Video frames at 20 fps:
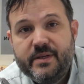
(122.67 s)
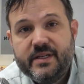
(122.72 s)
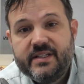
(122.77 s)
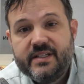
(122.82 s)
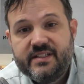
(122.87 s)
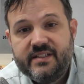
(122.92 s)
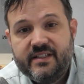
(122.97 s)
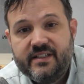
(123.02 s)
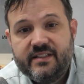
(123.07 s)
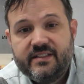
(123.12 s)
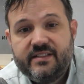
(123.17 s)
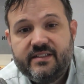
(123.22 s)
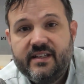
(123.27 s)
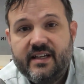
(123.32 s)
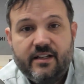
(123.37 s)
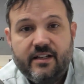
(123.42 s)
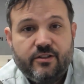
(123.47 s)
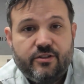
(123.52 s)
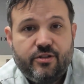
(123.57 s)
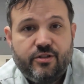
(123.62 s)
business
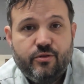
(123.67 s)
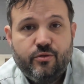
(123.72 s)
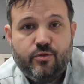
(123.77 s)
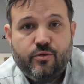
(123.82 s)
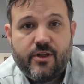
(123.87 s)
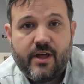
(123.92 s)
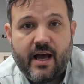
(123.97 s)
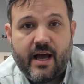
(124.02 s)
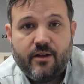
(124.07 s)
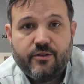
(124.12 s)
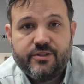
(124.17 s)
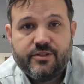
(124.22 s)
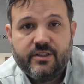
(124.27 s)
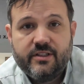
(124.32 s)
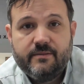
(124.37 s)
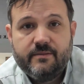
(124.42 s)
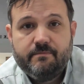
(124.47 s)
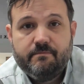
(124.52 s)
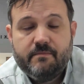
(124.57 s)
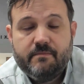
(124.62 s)
in 2000,
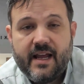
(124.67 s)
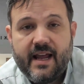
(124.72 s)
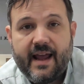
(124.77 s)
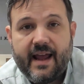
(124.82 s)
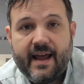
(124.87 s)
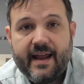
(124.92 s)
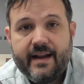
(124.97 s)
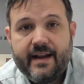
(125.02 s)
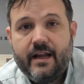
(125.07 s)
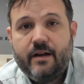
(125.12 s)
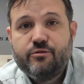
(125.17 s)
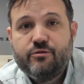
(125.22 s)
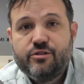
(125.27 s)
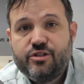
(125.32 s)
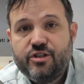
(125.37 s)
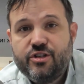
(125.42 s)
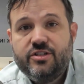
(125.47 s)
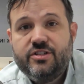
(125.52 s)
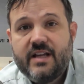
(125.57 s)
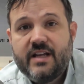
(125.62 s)
and I was
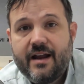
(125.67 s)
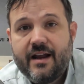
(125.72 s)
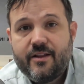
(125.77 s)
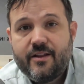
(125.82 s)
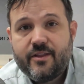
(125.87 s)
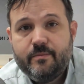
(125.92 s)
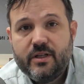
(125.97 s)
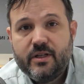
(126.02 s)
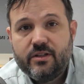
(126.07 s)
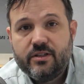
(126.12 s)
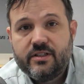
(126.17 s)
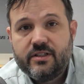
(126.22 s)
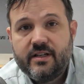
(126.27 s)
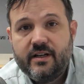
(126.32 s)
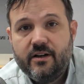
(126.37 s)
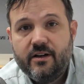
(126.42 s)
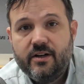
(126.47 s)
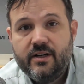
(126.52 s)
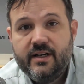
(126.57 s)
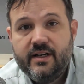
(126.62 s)
just out of the
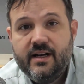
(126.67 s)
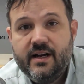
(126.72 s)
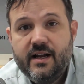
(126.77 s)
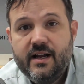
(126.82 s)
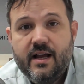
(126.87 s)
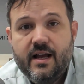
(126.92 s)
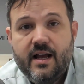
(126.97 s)
military.